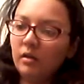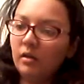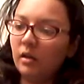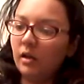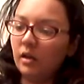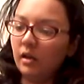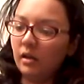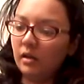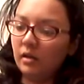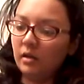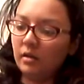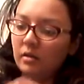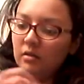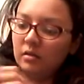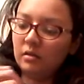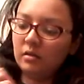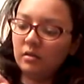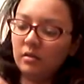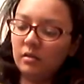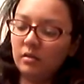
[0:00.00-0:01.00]

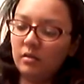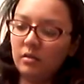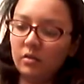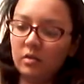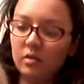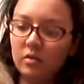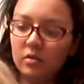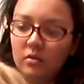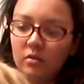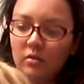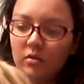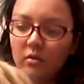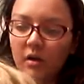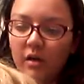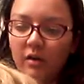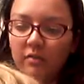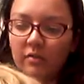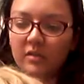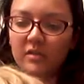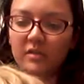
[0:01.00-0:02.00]
And you
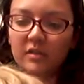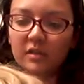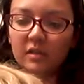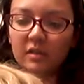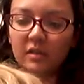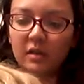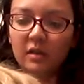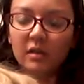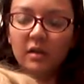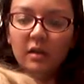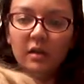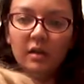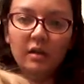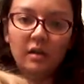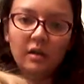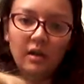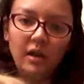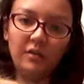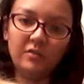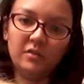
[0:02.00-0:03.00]
obviously
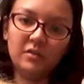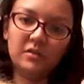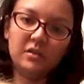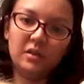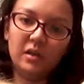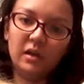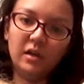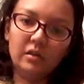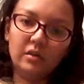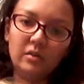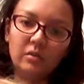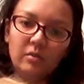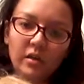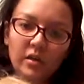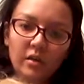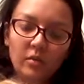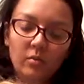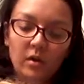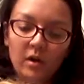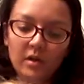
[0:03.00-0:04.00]
have to style it the
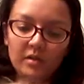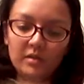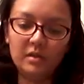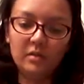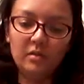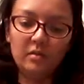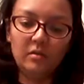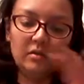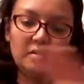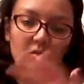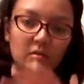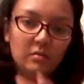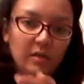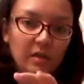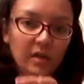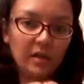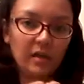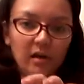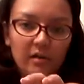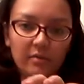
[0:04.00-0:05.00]
way you want to. This
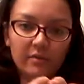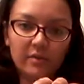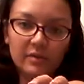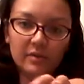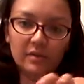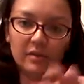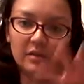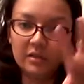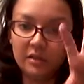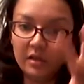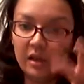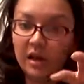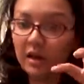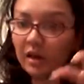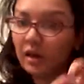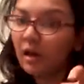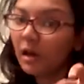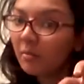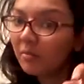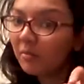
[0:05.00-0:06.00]
wig obviously did
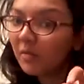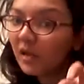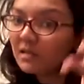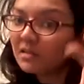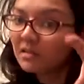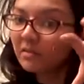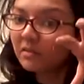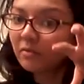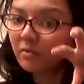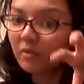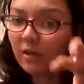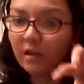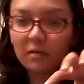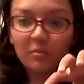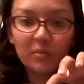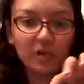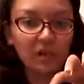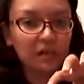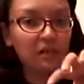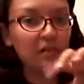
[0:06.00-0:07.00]
not come as a
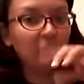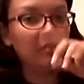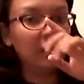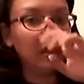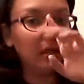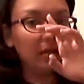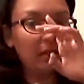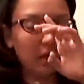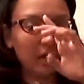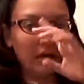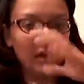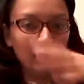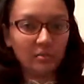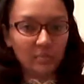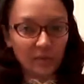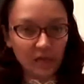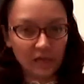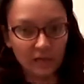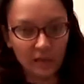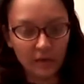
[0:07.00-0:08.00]
frickin' mullet, but I had to
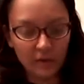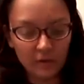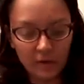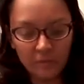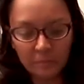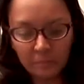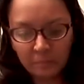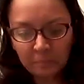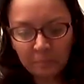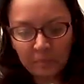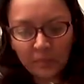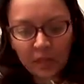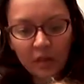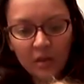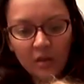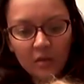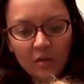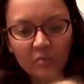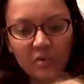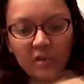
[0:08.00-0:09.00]
make it that way.
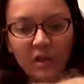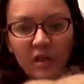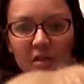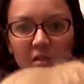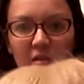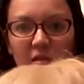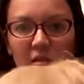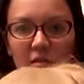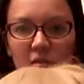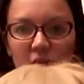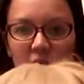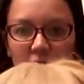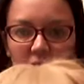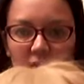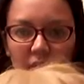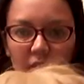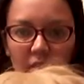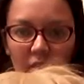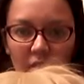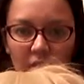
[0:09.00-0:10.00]
But yes, as you can
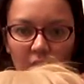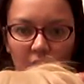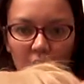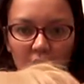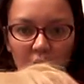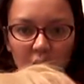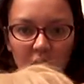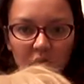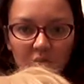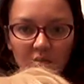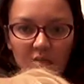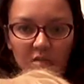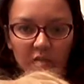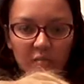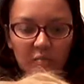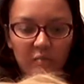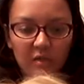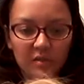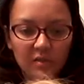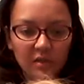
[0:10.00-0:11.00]
see, I
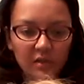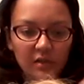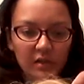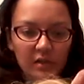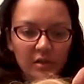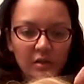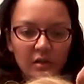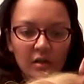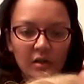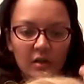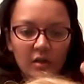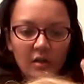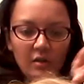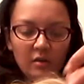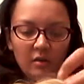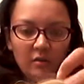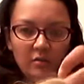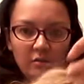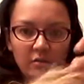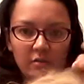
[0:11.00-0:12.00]
just basically
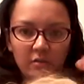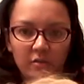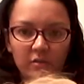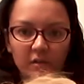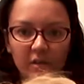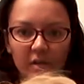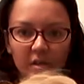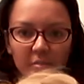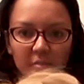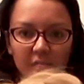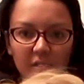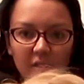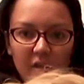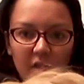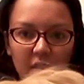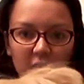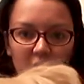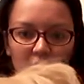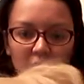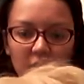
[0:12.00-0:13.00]
foofed it up like
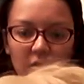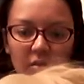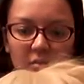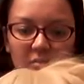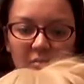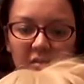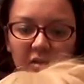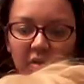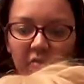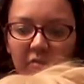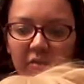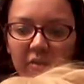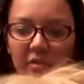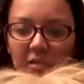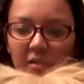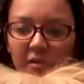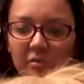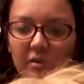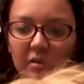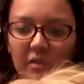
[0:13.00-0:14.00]
that. But if I
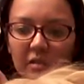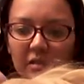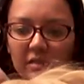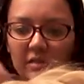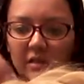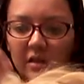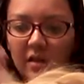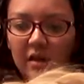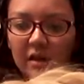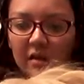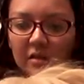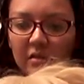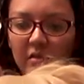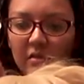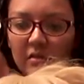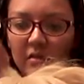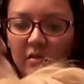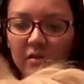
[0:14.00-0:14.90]
did it with this side, it